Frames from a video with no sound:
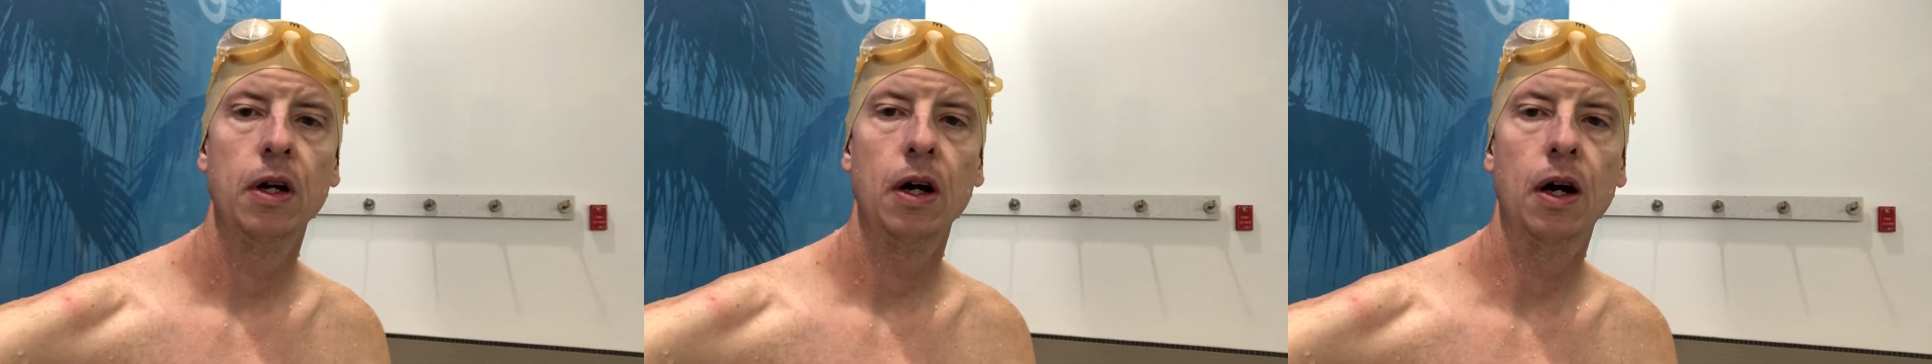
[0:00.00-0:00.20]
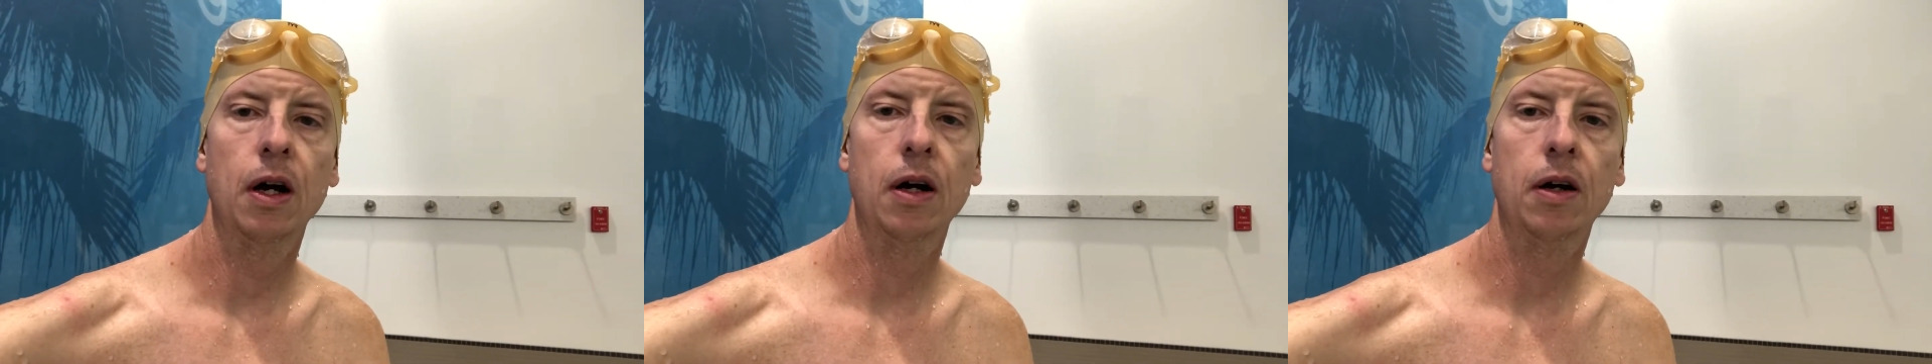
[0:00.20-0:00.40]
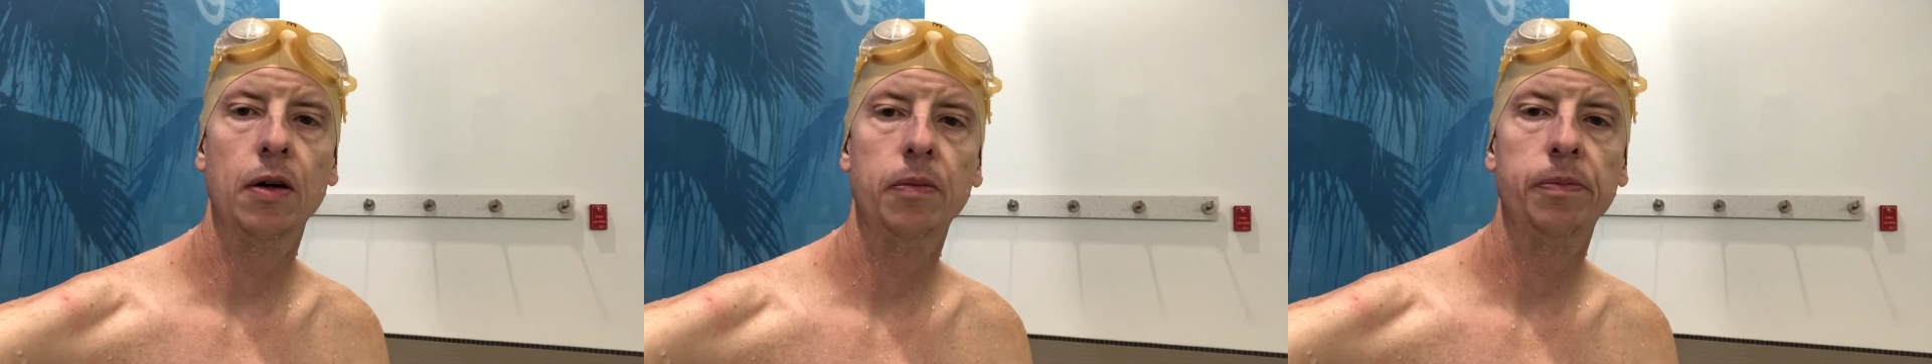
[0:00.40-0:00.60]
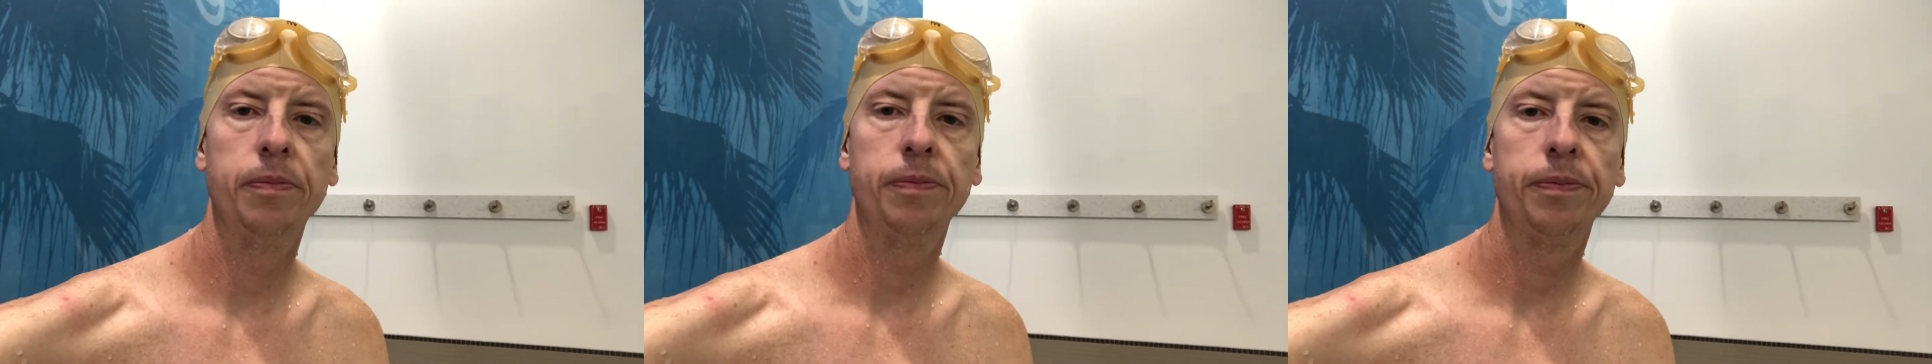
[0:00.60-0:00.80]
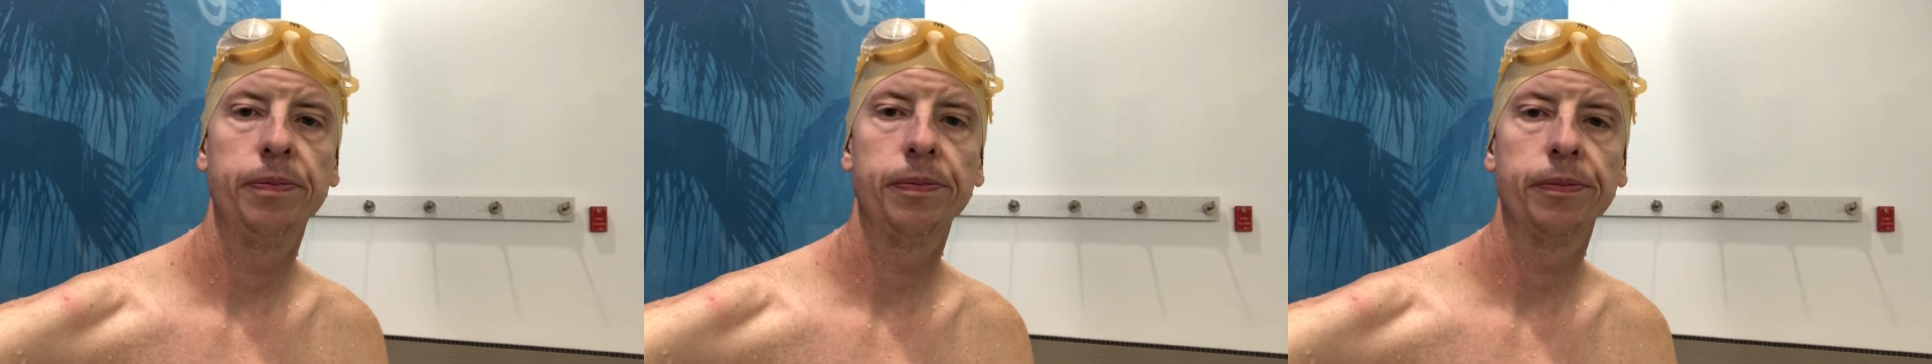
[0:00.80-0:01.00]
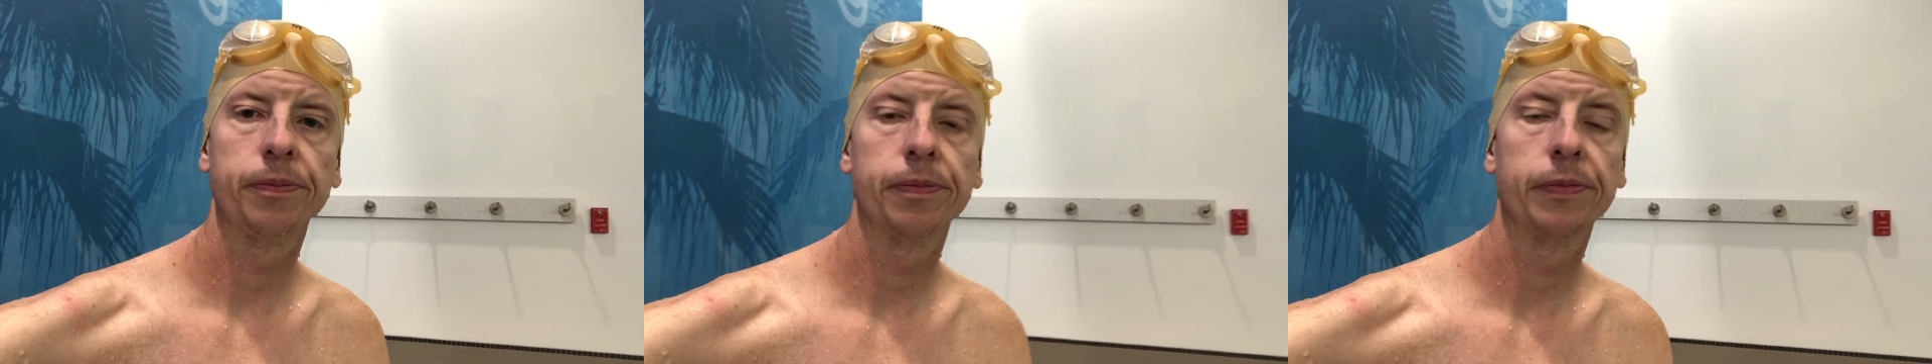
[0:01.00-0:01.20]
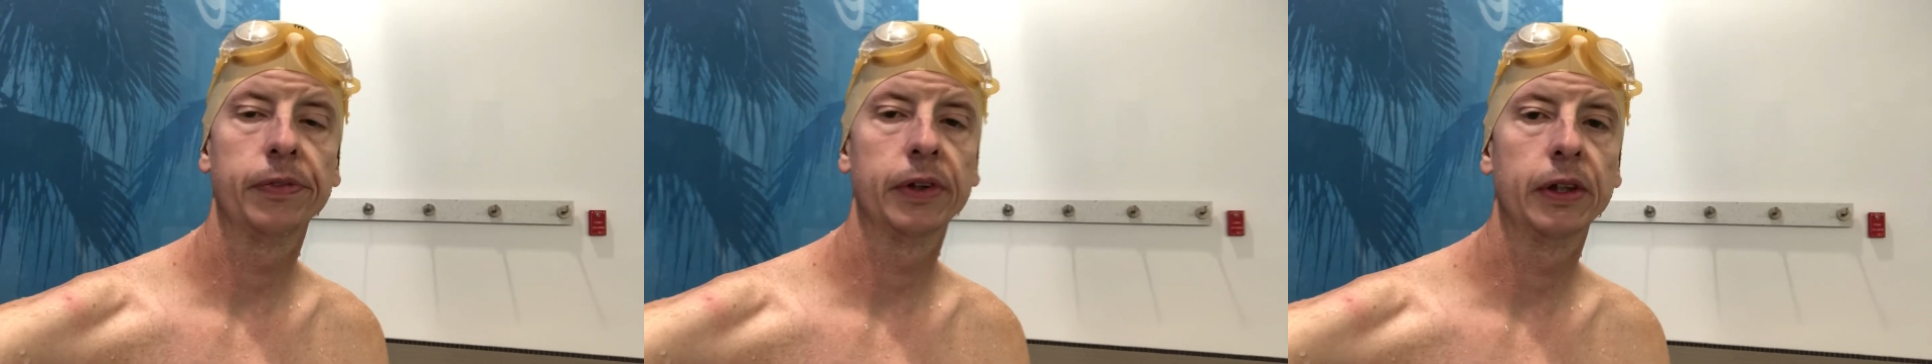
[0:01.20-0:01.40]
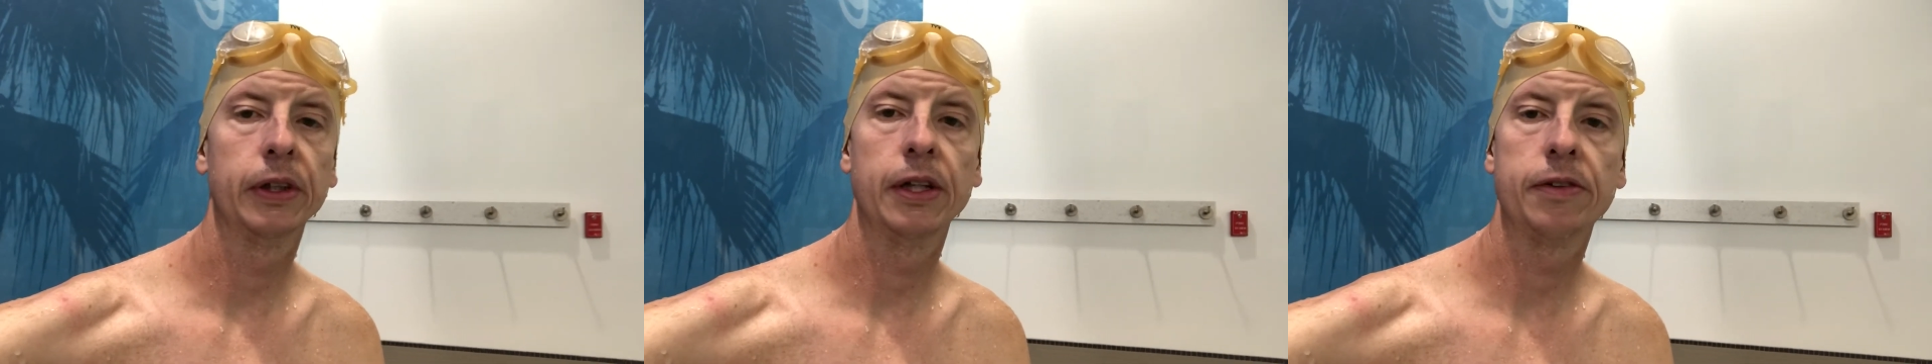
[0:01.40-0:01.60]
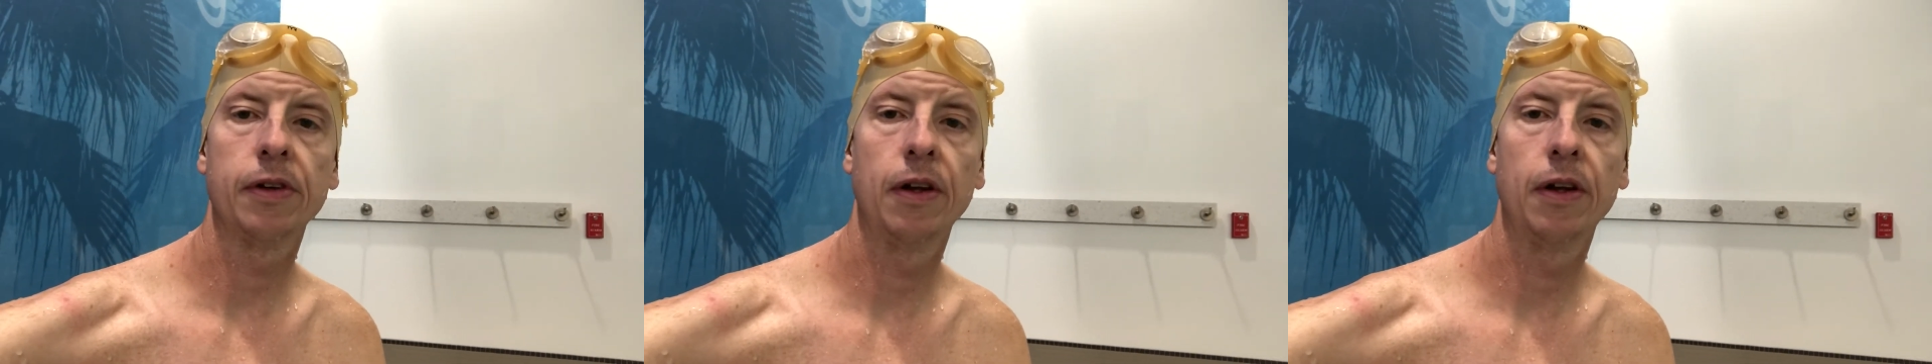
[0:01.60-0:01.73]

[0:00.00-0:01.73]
That's